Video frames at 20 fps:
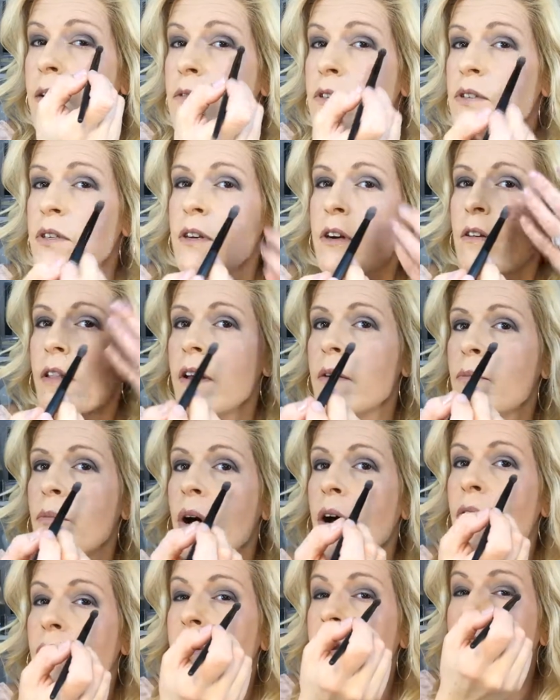I'm just going to like
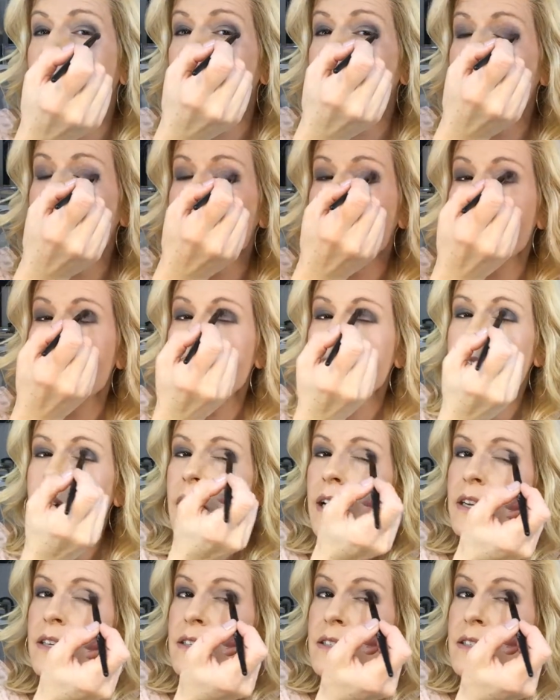puff it all out the side.